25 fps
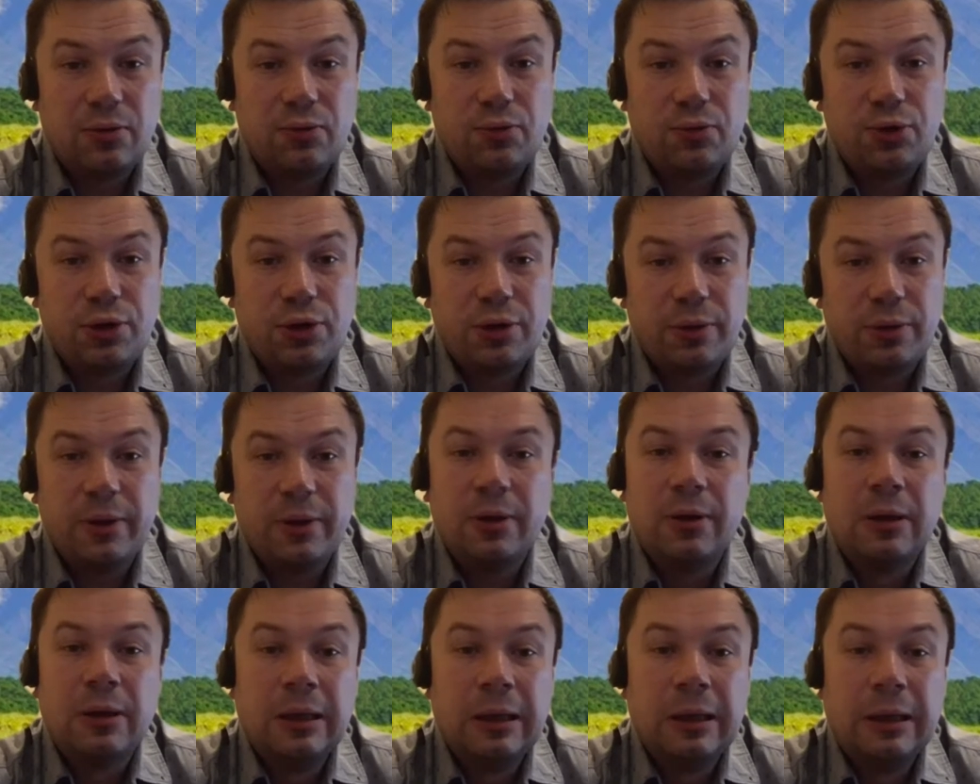
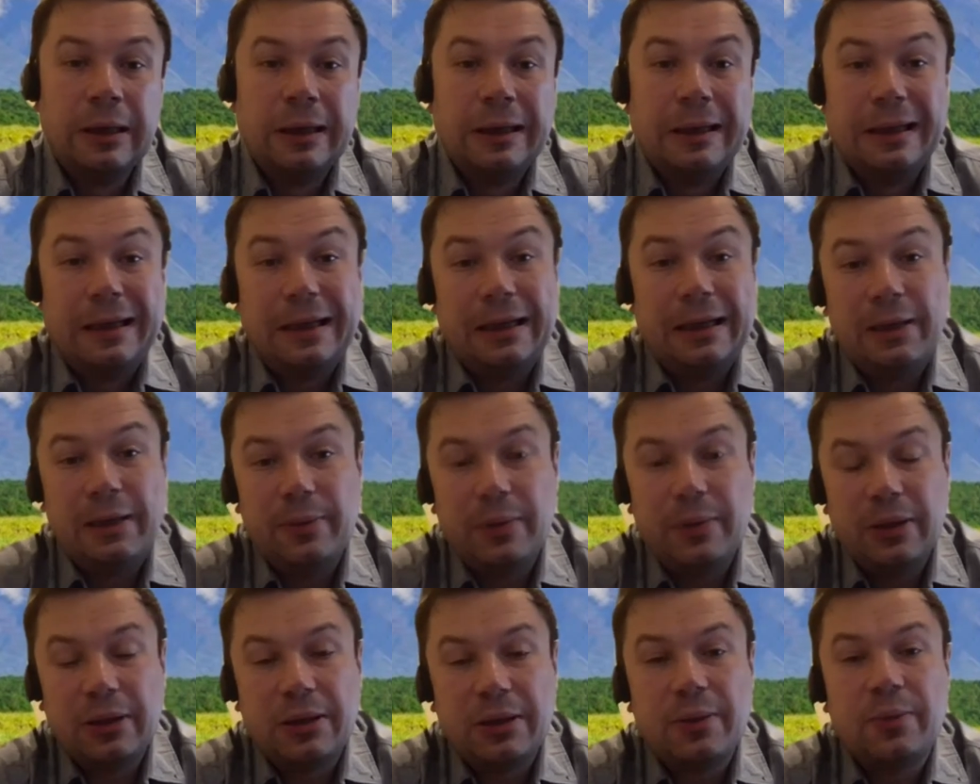on his
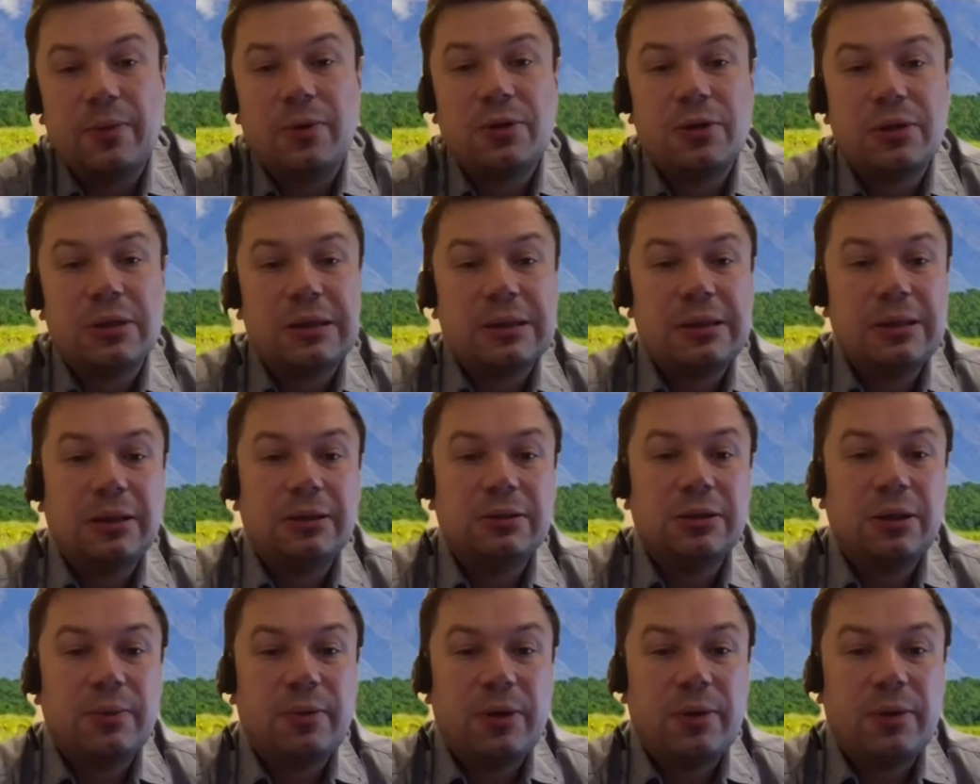own
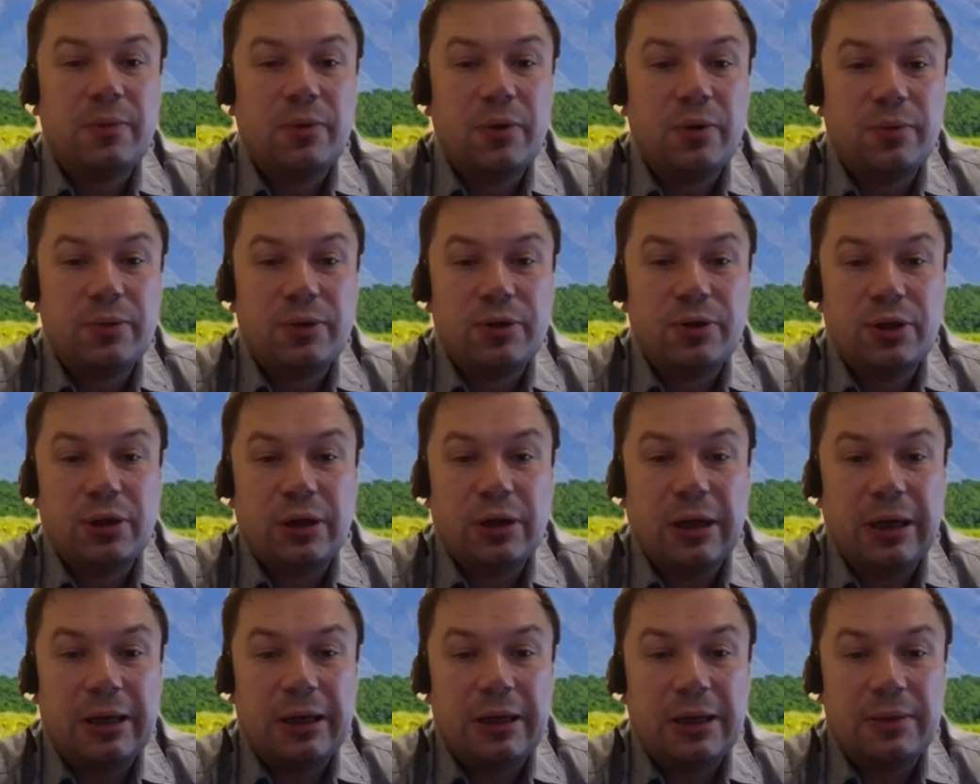name, not
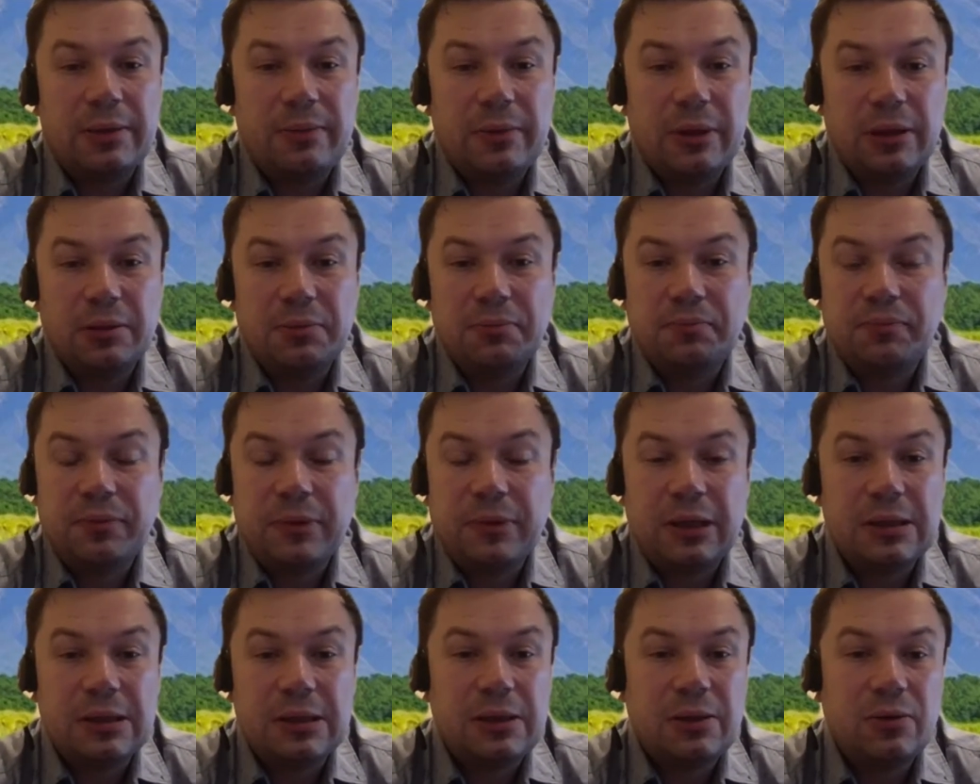his new name, not
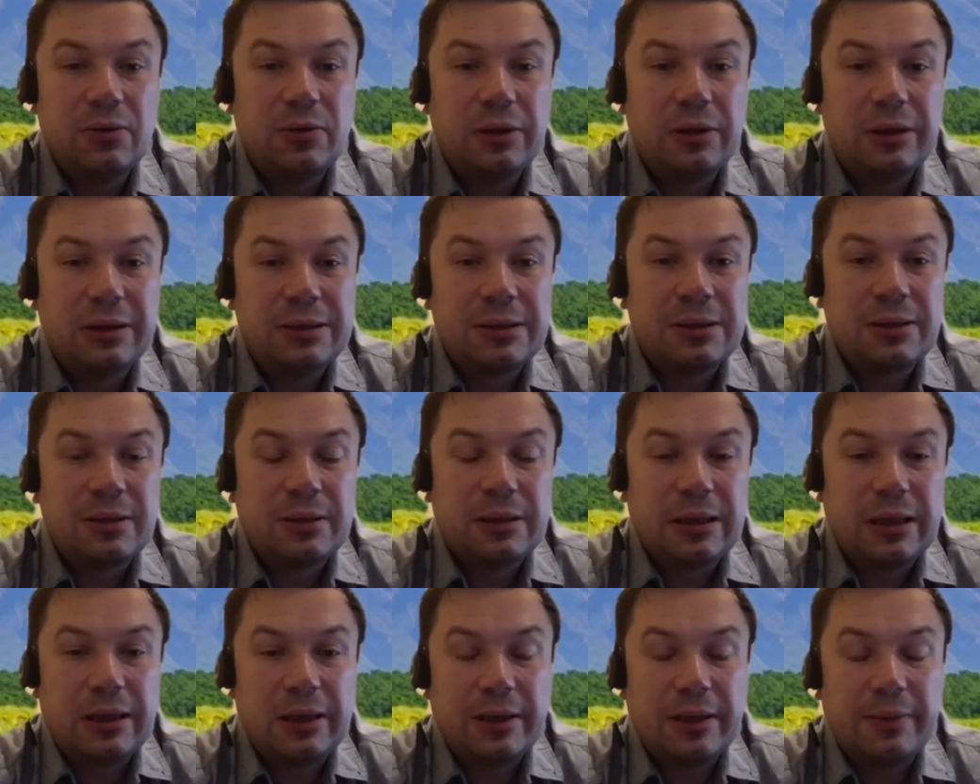the old
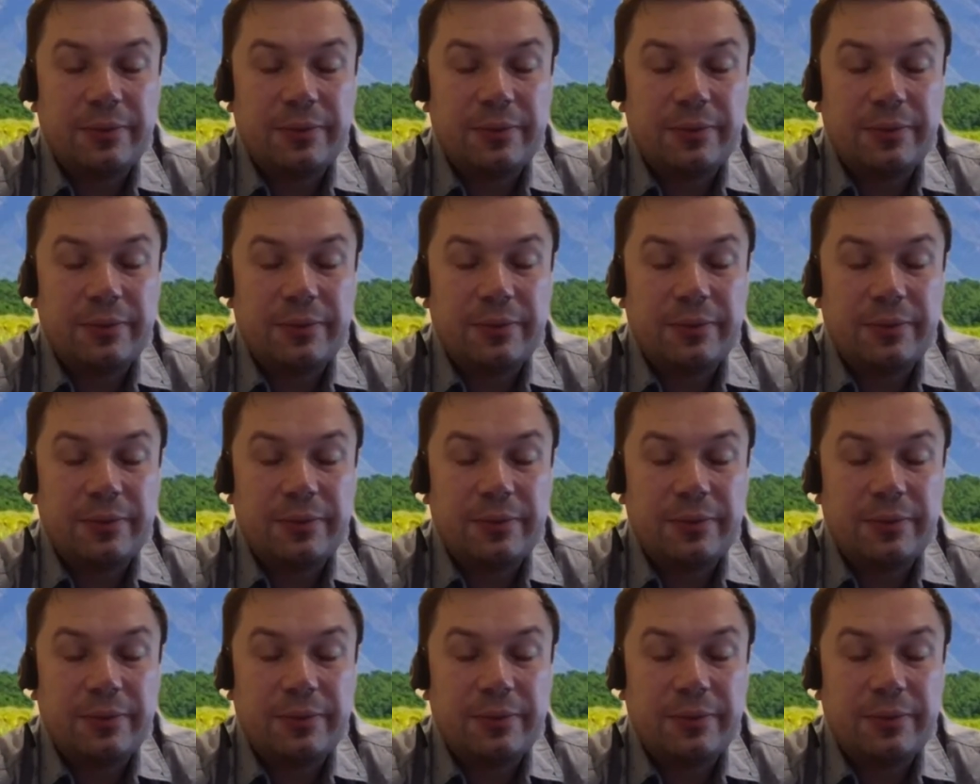name.